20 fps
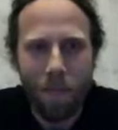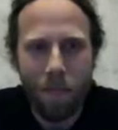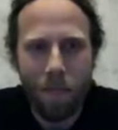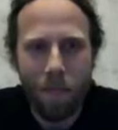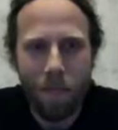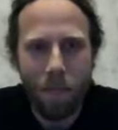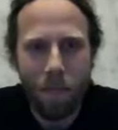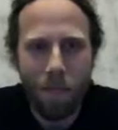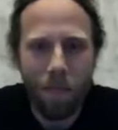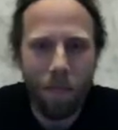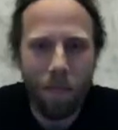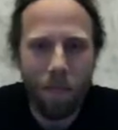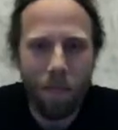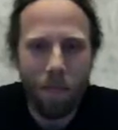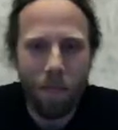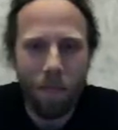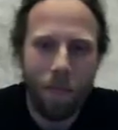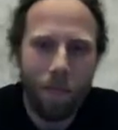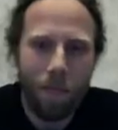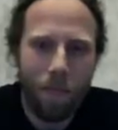
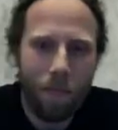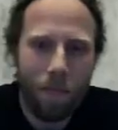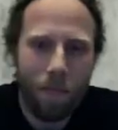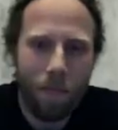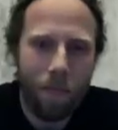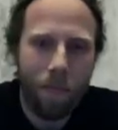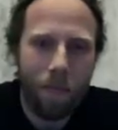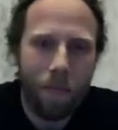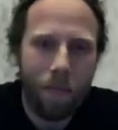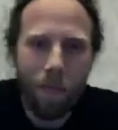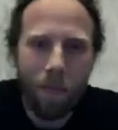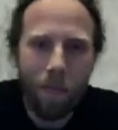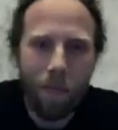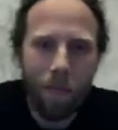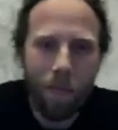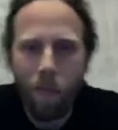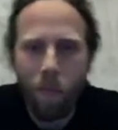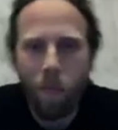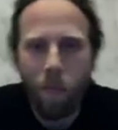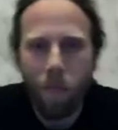
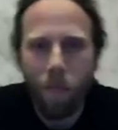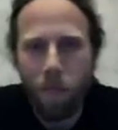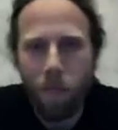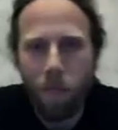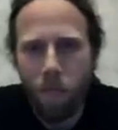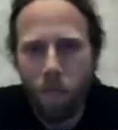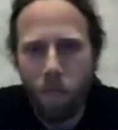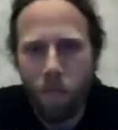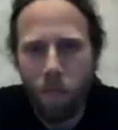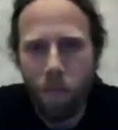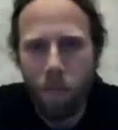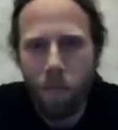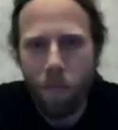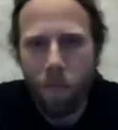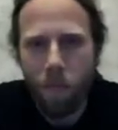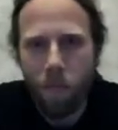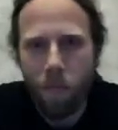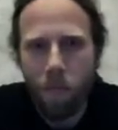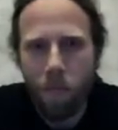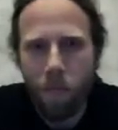
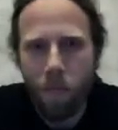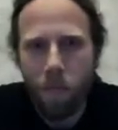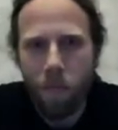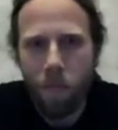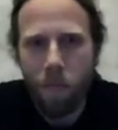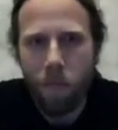(not speaking)